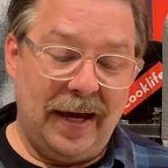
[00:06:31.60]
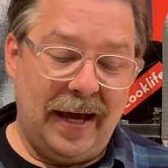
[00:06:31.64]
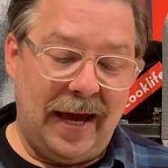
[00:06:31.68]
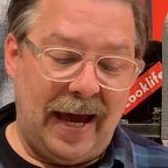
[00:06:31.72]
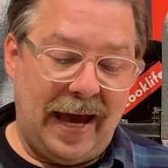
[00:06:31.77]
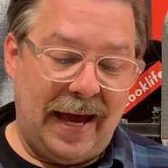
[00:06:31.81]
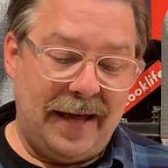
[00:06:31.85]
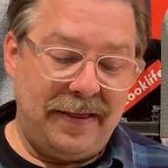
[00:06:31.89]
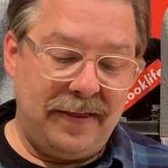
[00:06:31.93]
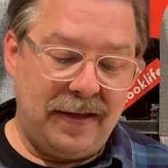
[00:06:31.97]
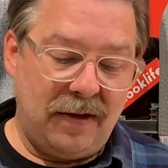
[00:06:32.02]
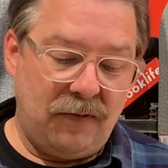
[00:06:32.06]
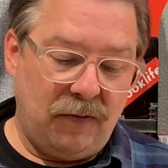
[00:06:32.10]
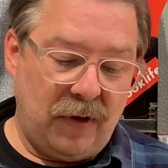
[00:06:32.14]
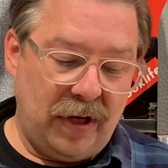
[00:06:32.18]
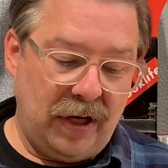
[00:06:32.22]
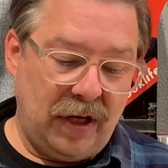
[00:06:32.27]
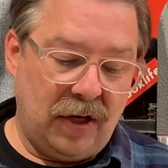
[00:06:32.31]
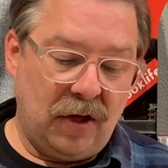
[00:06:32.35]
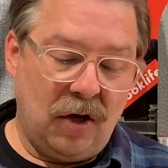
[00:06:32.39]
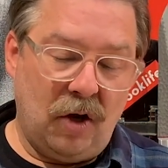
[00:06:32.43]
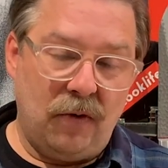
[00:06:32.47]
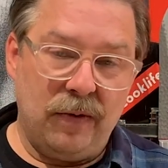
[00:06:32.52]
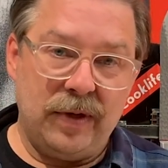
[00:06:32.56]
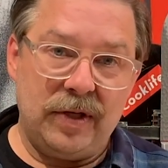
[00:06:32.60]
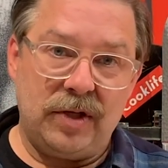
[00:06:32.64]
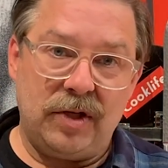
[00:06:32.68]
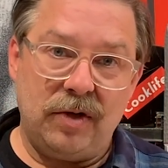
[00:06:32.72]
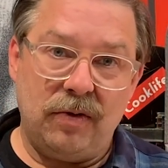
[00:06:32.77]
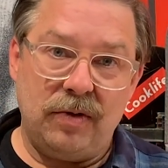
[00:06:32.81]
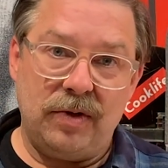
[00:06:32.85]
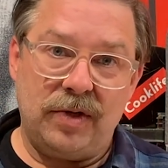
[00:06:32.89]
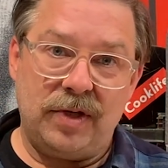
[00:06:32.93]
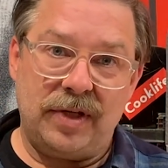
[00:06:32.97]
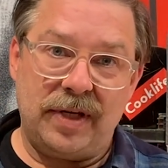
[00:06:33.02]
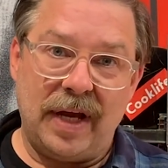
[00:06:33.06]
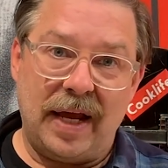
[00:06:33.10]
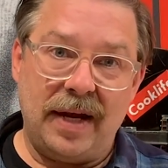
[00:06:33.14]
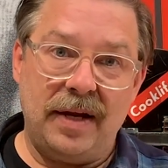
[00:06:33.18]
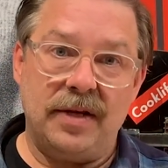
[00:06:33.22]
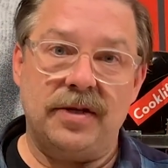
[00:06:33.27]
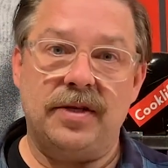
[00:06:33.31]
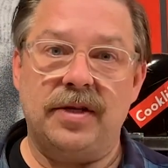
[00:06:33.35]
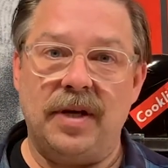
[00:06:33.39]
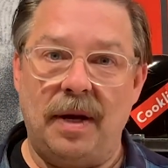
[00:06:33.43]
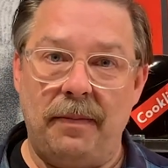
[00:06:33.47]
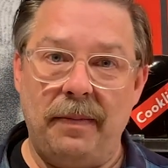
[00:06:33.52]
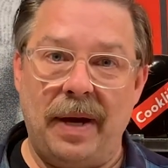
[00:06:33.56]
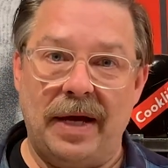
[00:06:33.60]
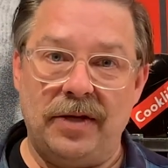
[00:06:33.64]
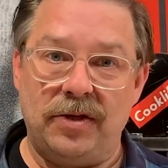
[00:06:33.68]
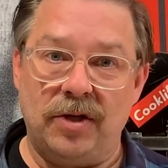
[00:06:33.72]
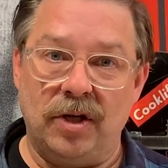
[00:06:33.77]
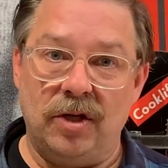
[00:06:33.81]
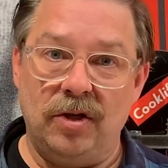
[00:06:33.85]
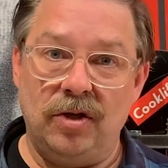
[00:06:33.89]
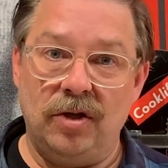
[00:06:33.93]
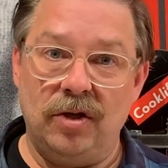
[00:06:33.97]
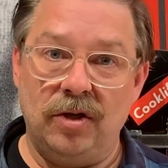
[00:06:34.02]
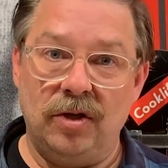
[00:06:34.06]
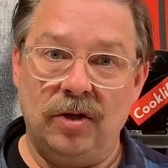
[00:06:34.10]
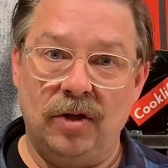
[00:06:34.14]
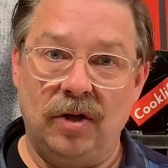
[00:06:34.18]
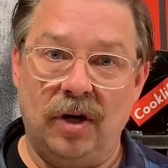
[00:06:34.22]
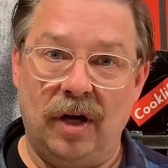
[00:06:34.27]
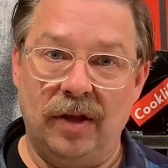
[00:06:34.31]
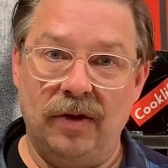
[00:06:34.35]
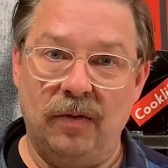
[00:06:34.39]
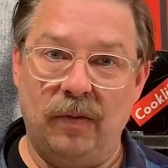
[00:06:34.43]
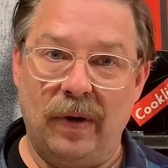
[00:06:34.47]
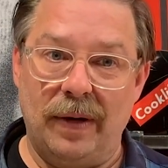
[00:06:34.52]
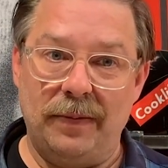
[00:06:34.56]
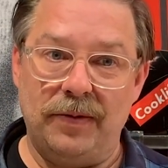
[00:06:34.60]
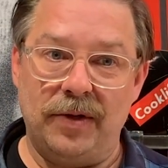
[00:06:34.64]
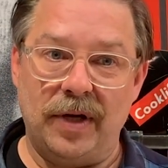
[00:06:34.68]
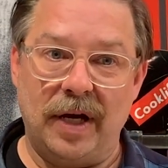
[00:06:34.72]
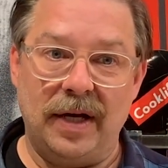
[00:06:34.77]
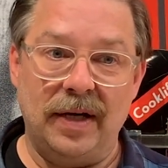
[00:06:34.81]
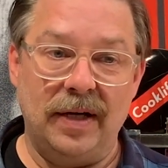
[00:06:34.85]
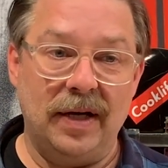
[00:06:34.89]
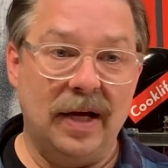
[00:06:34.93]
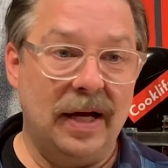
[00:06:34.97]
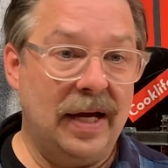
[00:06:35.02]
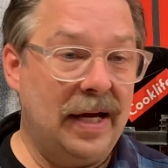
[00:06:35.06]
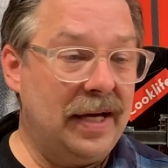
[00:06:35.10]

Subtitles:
And then what you can always do is send us a message on the website.